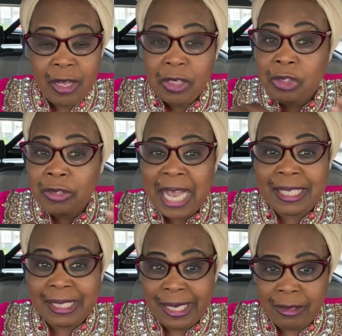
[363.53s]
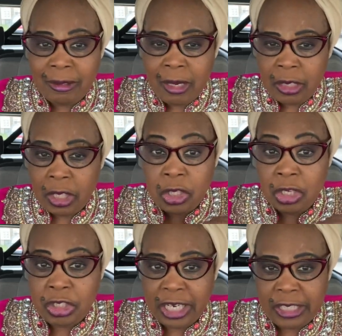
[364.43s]
Judah still did not
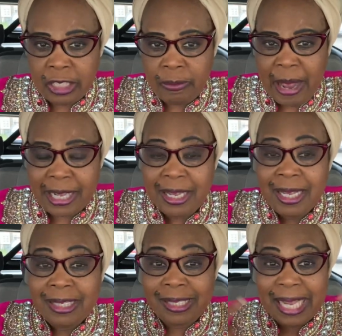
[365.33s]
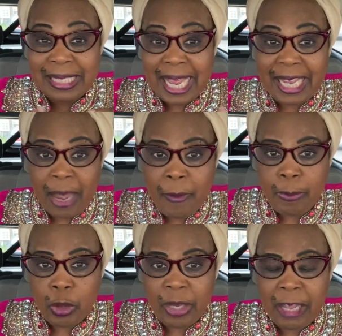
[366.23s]
change his mind. Satan came up
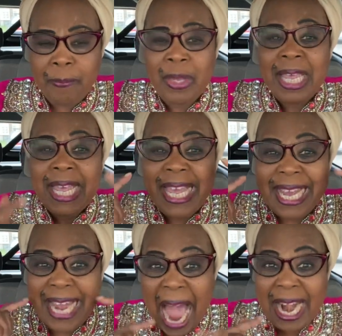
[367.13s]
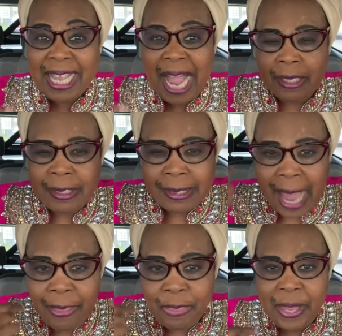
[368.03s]
to him. He carried
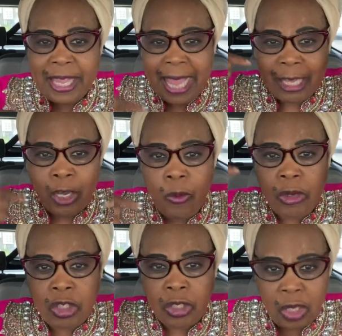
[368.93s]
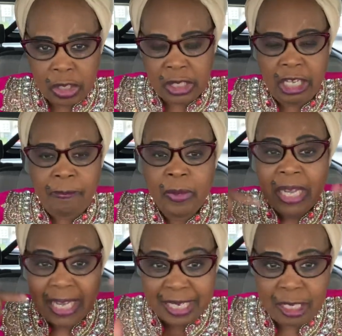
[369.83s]
that thing that he was nursing
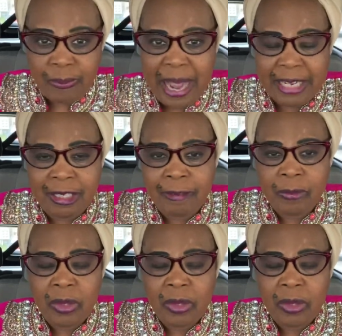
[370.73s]
in his mind.